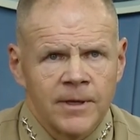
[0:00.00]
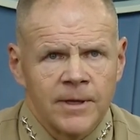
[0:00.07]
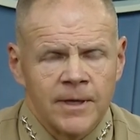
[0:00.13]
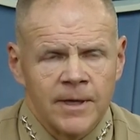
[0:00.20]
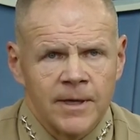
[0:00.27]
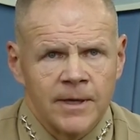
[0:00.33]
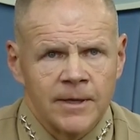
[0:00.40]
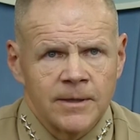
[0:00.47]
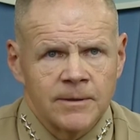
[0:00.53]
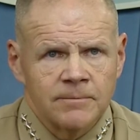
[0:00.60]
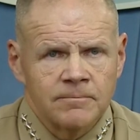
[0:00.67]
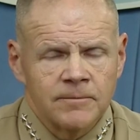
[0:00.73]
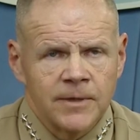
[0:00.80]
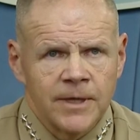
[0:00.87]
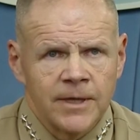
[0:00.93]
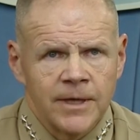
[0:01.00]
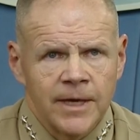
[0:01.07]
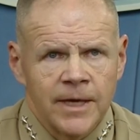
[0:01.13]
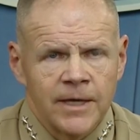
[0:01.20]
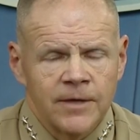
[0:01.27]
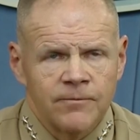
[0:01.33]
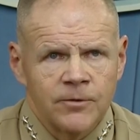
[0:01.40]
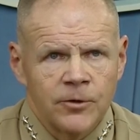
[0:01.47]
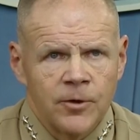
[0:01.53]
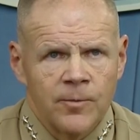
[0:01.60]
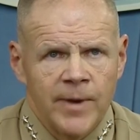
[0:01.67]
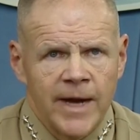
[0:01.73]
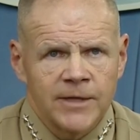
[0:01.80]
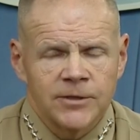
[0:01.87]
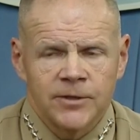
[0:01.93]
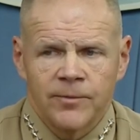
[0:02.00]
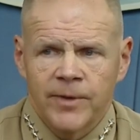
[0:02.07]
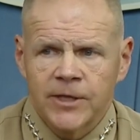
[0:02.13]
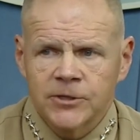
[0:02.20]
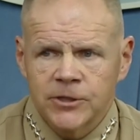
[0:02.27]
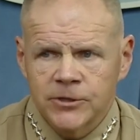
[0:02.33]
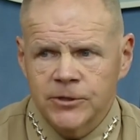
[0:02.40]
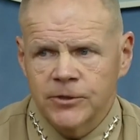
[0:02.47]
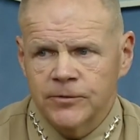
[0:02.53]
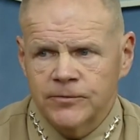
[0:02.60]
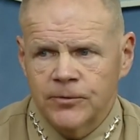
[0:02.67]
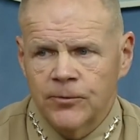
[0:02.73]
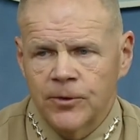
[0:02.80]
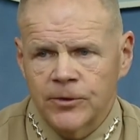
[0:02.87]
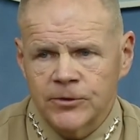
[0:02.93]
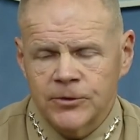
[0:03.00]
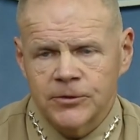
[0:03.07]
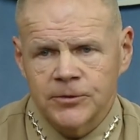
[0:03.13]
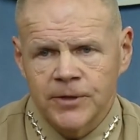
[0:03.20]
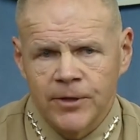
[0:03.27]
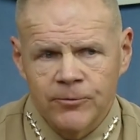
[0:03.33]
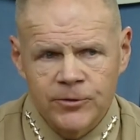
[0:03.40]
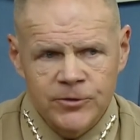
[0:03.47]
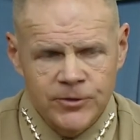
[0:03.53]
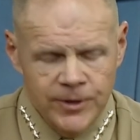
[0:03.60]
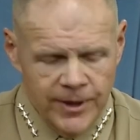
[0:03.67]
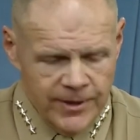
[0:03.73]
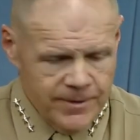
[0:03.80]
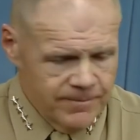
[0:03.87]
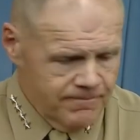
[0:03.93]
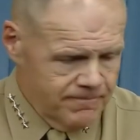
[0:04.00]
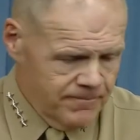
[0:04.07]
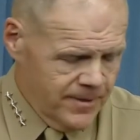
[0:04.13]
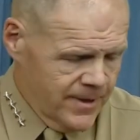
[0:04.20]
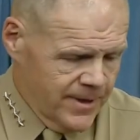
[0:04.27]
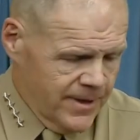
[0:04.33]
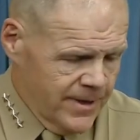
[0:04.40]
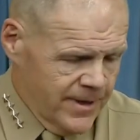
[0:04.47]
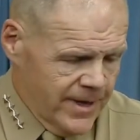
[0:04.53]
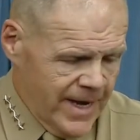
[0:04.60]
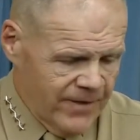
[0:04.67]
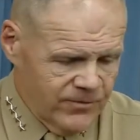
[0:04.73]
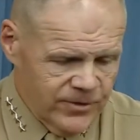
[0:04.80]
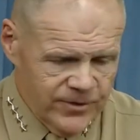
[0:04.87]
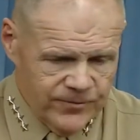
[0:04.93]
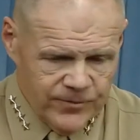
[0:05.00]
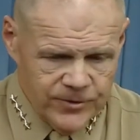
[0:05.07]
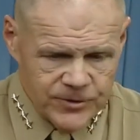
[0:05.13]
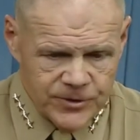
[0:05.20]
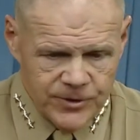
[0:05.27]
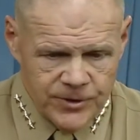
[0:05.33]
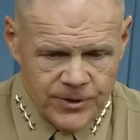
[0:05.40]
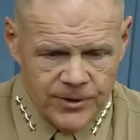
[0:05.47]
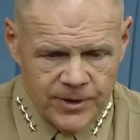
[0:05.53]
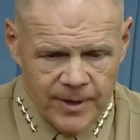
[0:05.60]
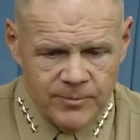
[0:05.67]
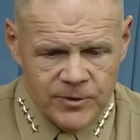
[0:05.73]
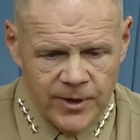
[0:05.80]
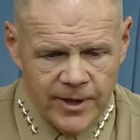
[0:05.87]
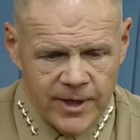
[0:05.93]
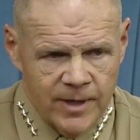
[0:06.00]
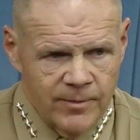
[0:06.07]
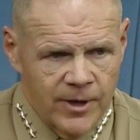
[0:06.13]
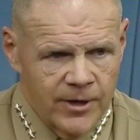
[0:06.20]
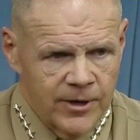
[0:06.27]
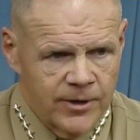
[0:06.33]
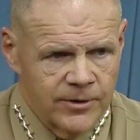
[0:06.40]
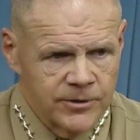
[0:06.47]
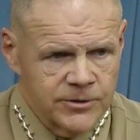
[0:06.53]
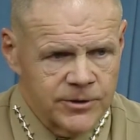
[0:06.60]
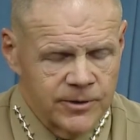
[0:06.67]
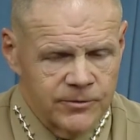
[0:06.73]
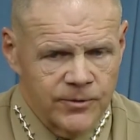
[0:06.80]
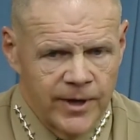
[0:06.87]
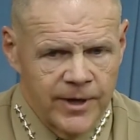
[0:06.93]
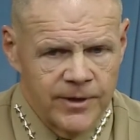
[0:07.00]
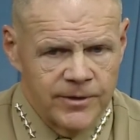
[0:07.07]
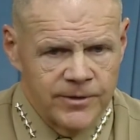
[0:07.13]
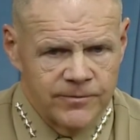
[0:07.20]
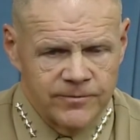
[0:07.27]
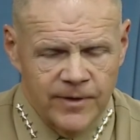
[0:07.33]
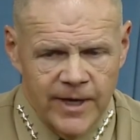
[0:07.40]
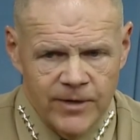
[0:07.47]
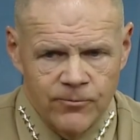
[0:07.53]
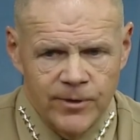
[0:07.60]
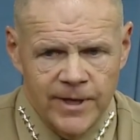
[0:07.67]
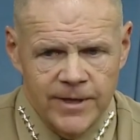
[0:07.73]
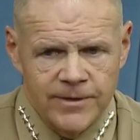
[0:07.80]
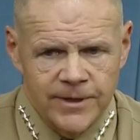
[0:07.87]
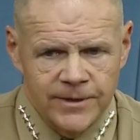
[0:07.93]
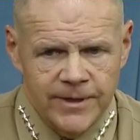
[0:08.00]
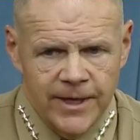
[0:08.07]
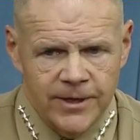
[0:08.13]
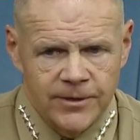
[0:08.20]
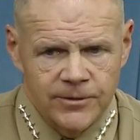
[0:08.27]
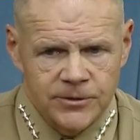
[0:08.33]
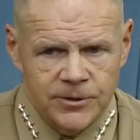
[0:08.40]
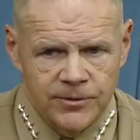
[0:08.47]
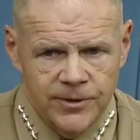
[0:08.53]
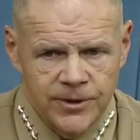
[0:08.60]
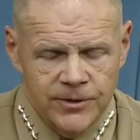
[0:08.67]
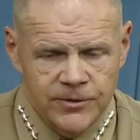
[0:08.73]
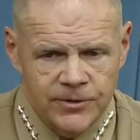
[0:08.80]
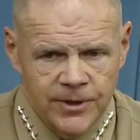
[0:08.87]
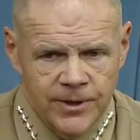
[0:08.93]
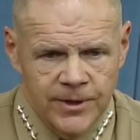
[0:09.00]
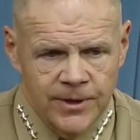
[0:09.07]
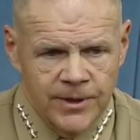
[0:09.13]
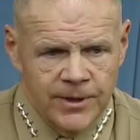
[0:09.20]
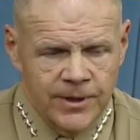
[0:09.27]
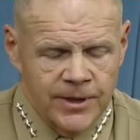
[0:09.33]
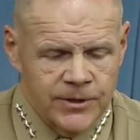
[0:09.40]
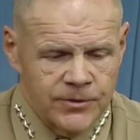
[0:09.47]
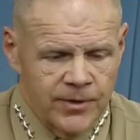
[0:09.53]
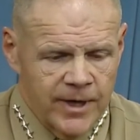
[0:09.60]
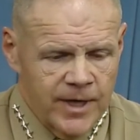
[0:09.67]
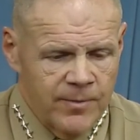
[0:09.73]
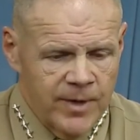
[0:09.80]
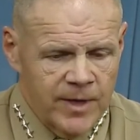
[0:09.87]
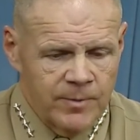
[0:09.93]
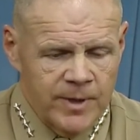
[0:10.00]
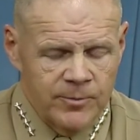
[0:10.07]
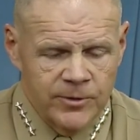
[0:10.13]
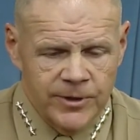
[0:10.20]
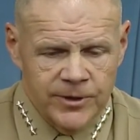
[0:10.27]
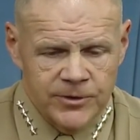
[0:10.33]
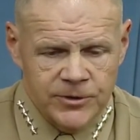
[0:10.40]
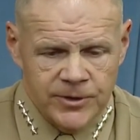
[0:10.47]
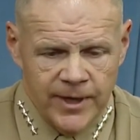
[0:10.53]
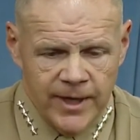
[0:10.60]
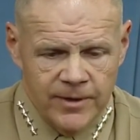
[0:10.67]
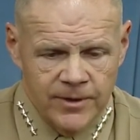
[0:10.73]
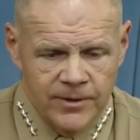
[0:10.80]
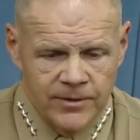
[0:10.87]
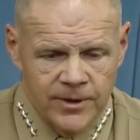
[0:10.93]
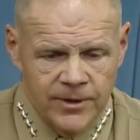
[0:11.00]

And again, if you go back to the message of the force that was done after the first of the year, I'm talking about our culture. I'm trying to define what I think that culture is and trying to make people understand that